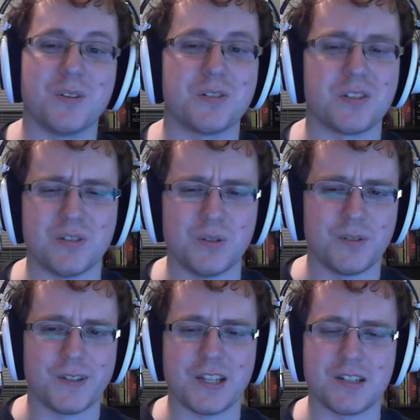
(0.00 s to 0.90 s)
There's a
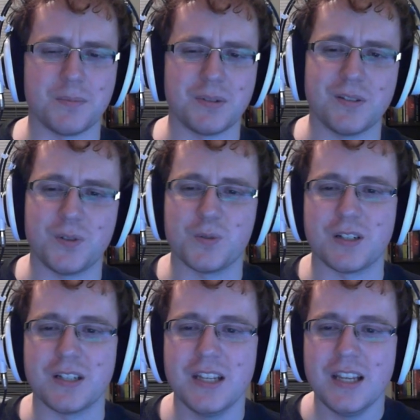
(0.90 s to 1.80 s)
notification bell if you want
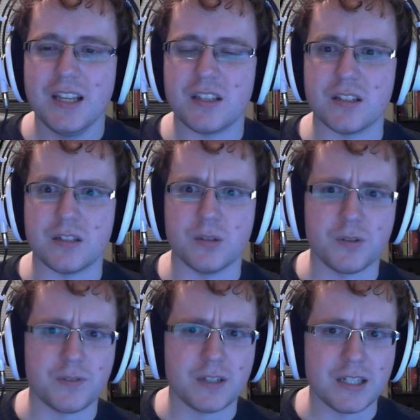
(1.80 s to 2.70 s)
to get
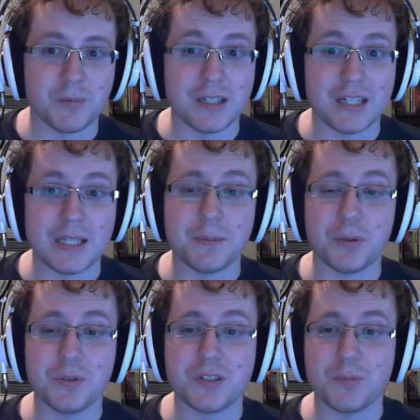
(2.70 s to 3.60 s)
notified when I
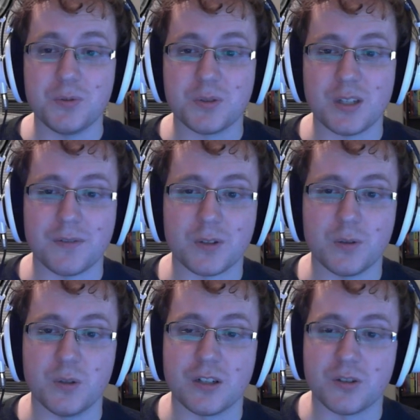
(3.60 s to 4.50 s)
post up new stuff,
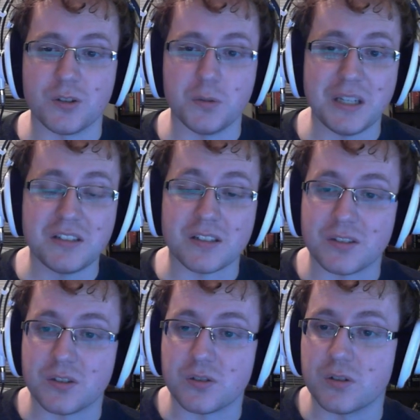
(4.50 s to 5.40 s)
including Eternal Basics,
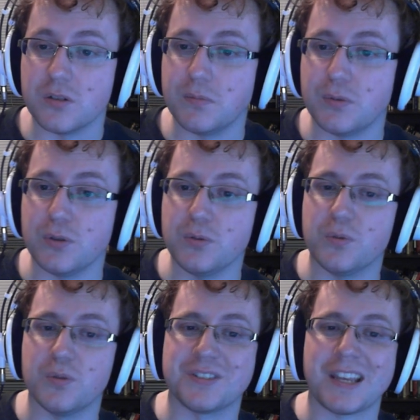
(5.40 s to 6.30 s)
Eternal Brews,